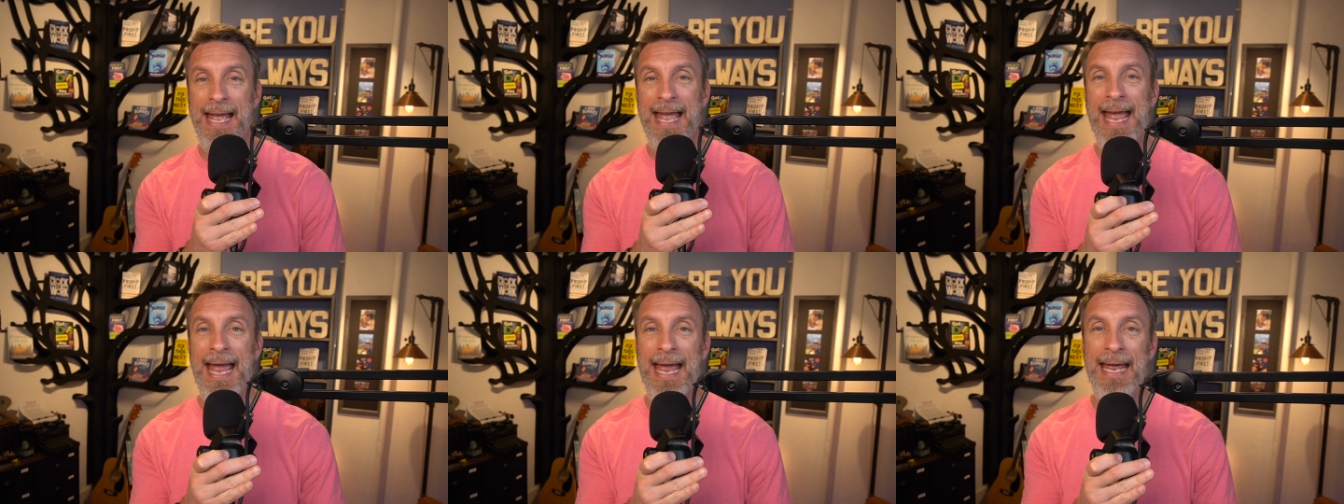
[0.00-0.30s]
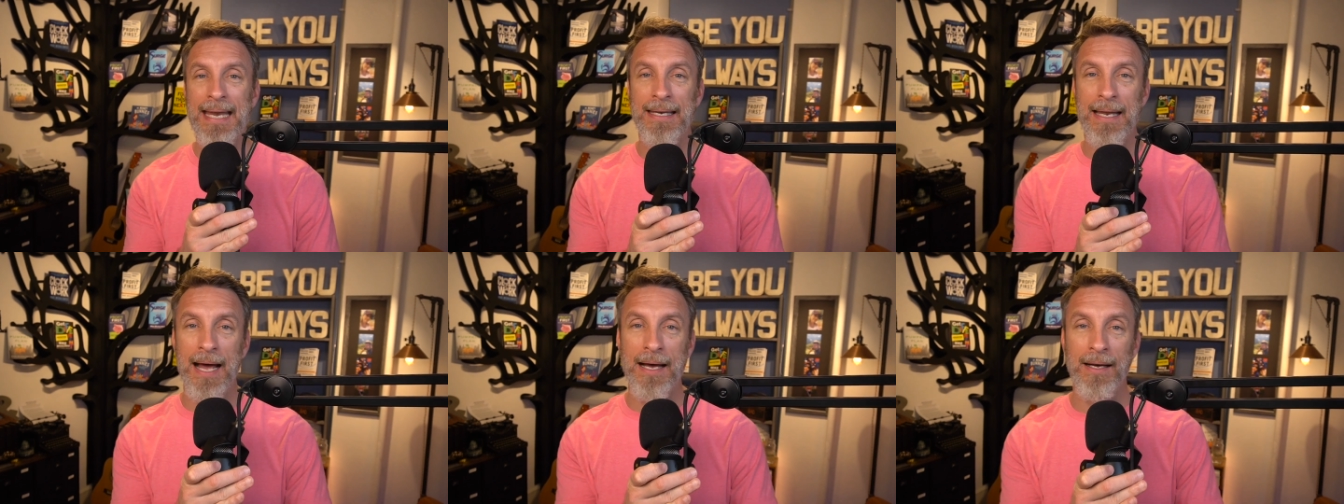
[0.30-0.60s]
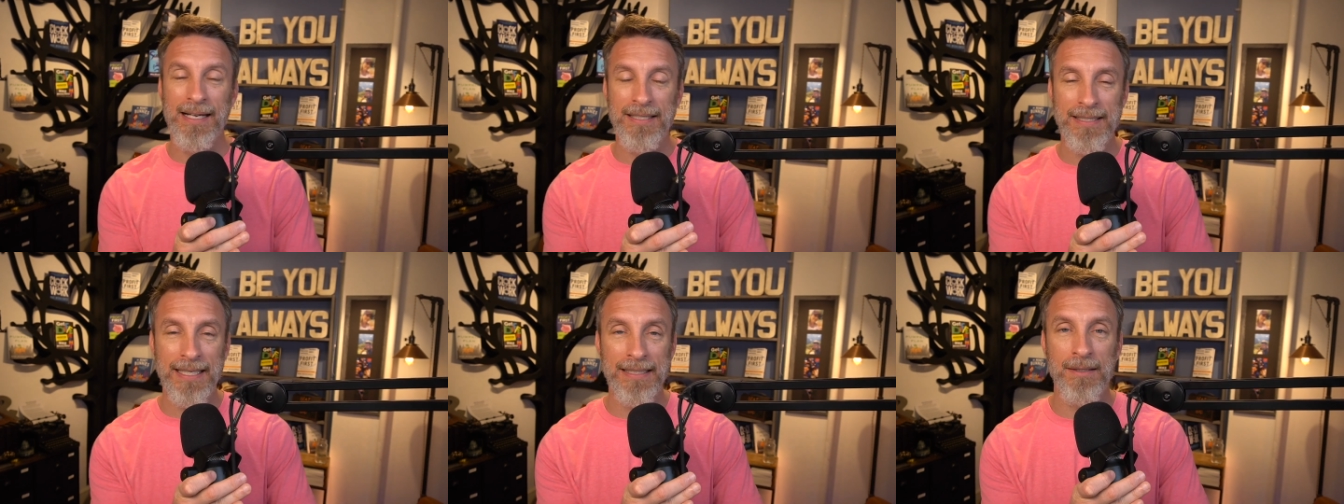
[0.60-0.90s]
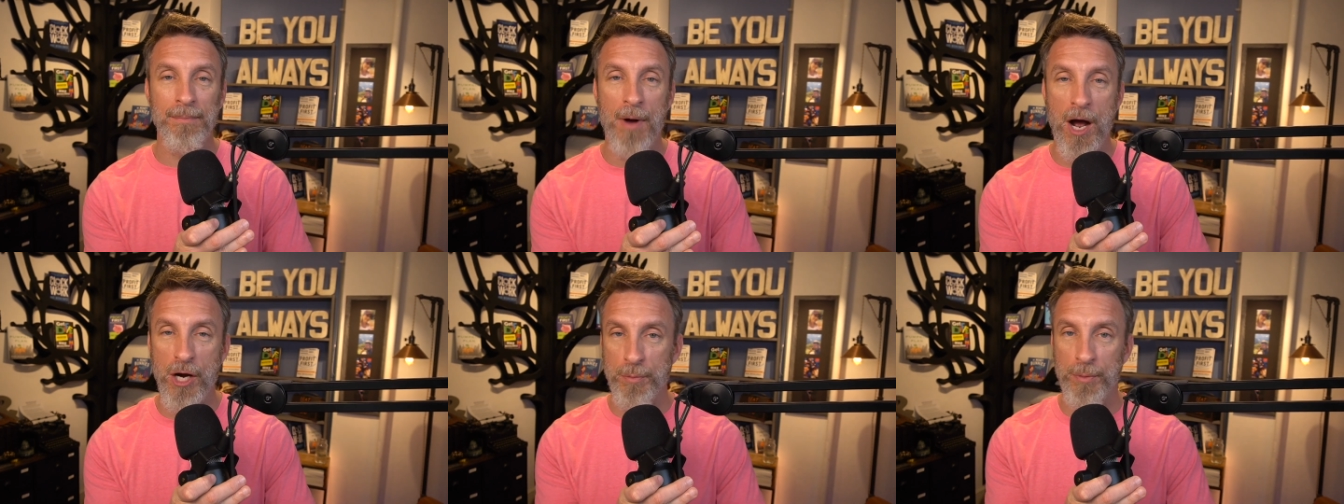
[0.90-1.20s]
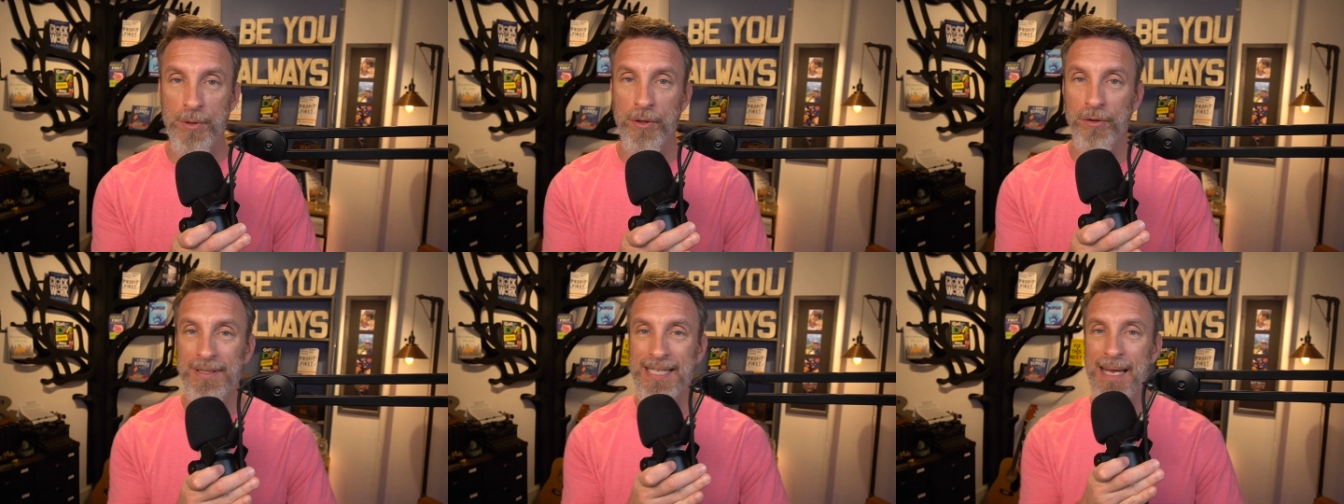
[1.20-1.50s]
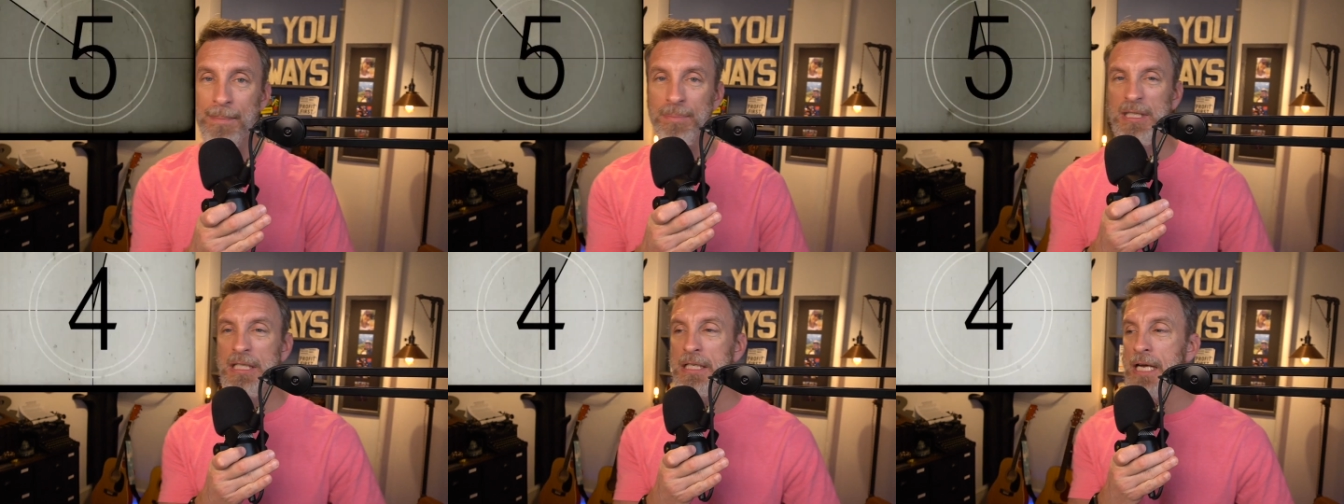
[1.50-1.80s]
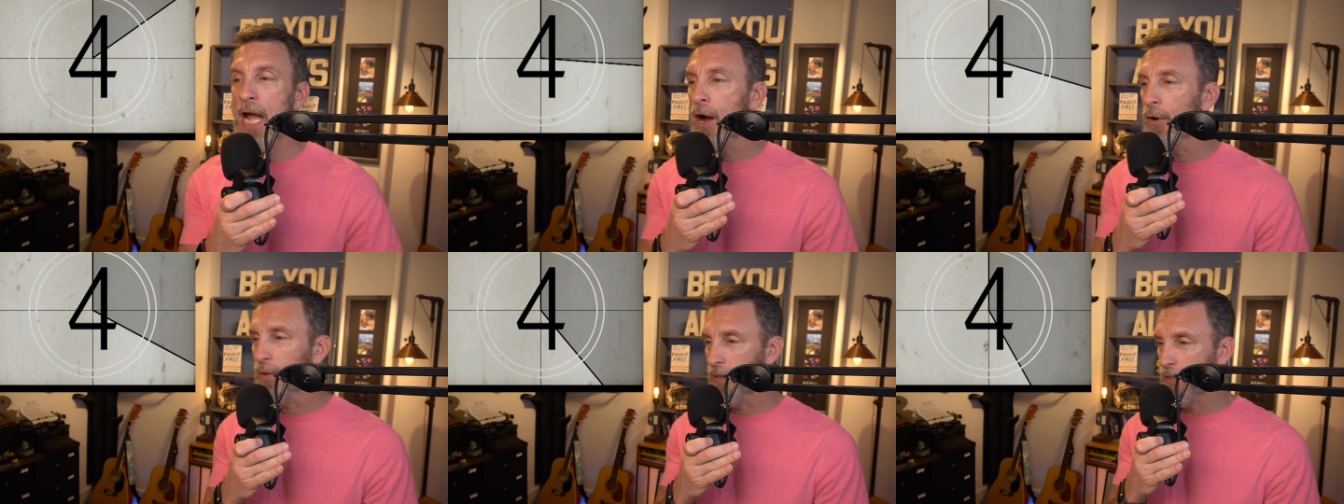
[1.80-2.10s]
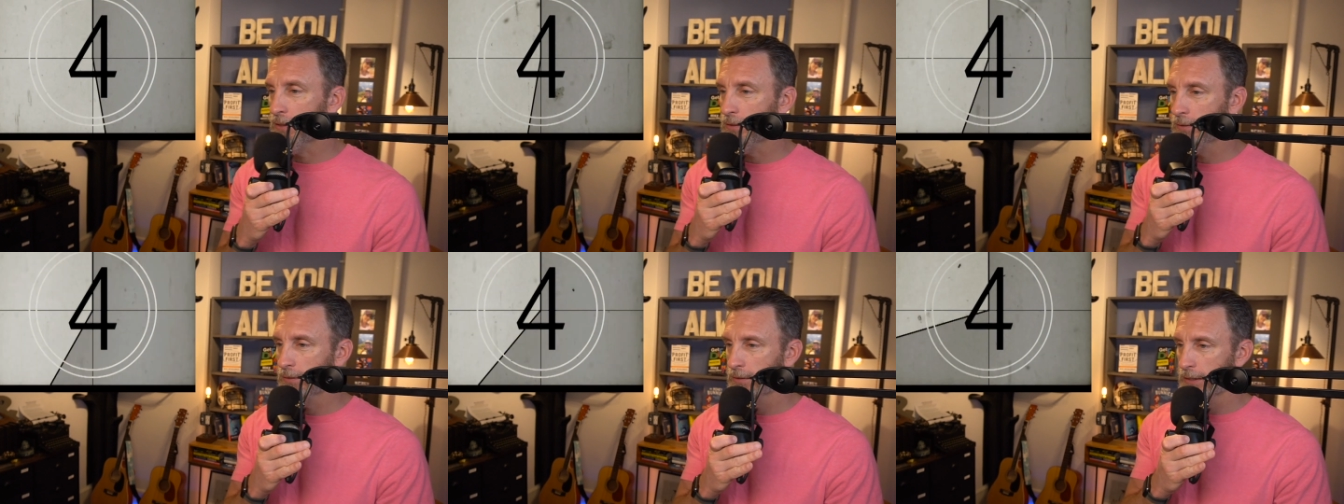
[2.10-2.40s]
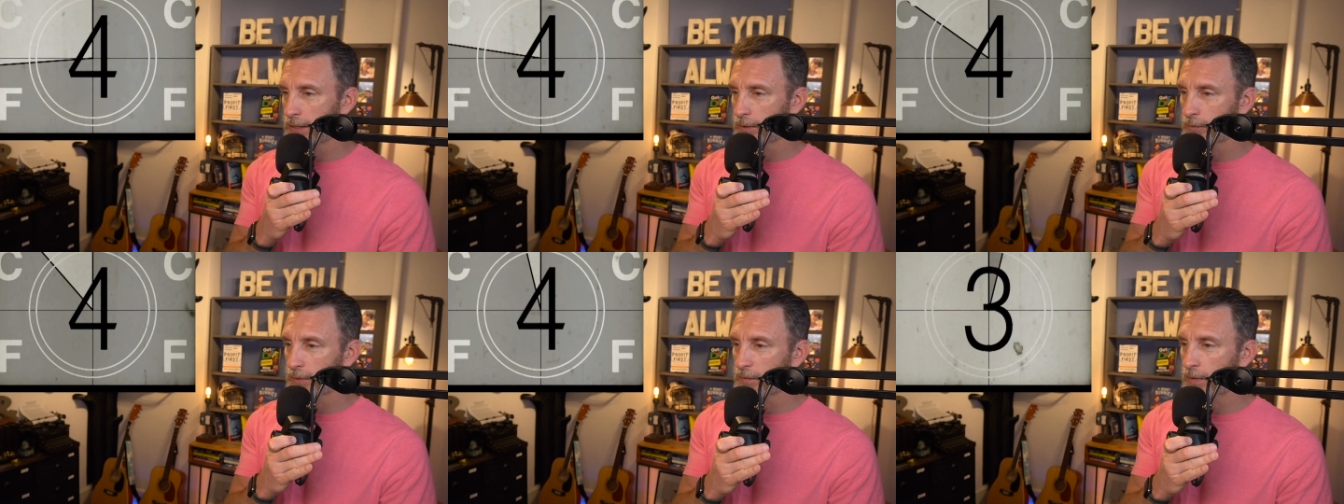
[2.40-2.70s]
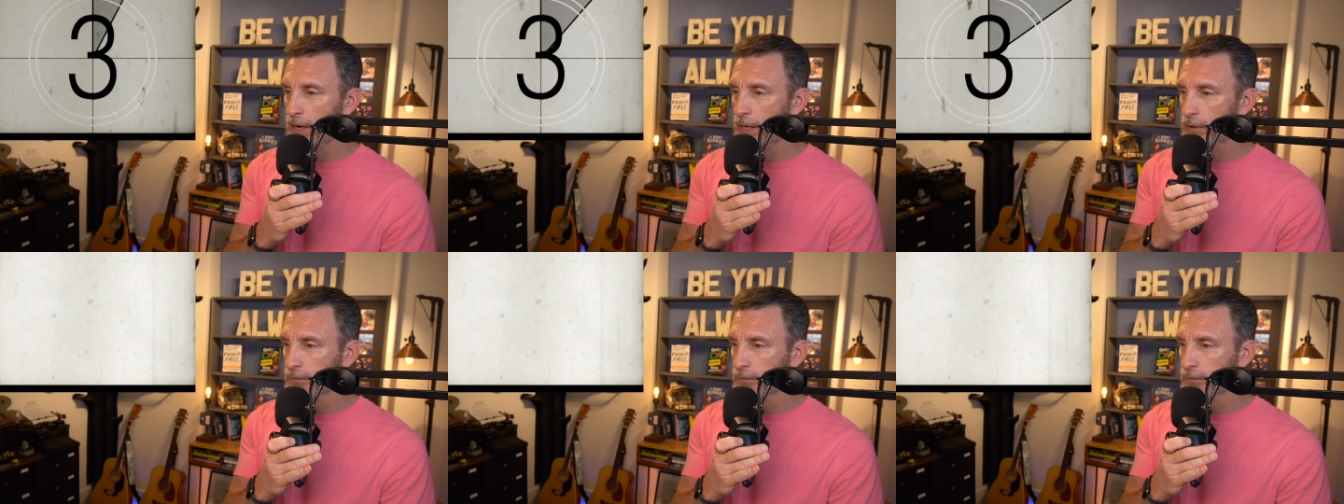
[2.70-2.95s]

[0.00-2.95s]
and let's get some entrepreneurial tips going. Here we roll.